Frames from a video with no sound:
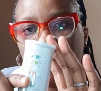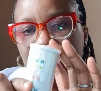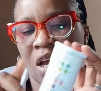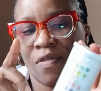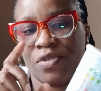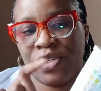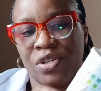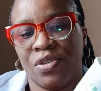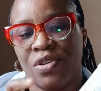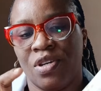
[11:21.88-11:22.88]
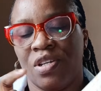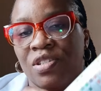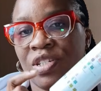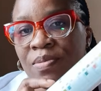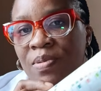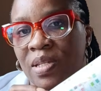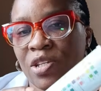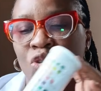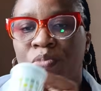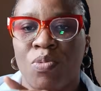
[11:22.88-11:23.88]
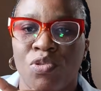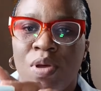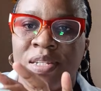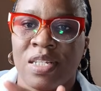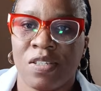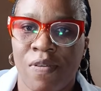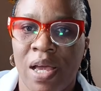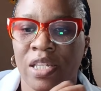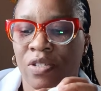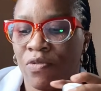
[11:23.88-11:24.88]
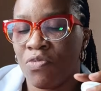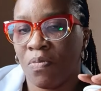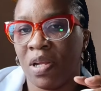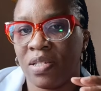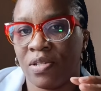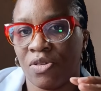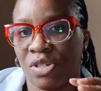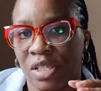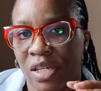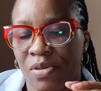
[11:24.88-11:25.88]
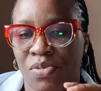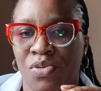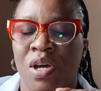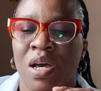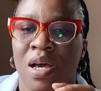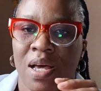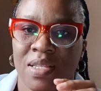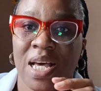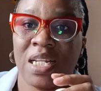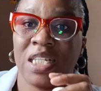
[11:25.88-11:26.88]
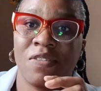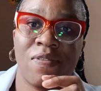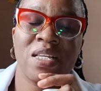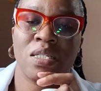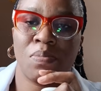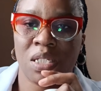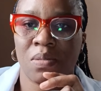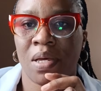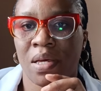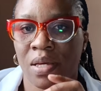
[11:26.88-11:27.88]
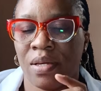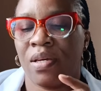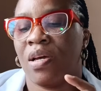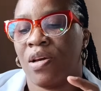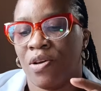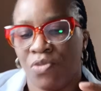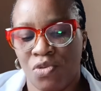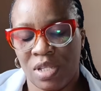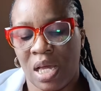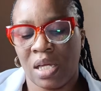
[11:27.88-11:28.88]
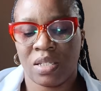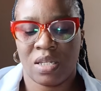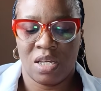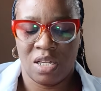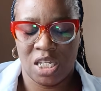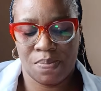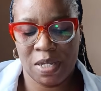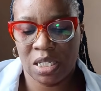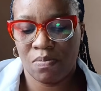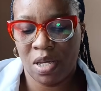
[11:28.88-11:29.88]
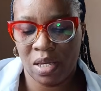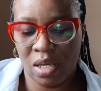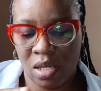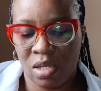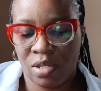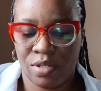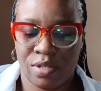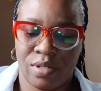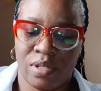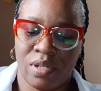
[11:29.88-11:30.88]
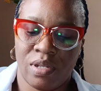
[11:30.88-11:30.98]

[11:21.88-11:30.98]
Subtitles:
we have the dipstick. You should be able to identify it when we place it on the table and say identify specimen A. Know that specimen A is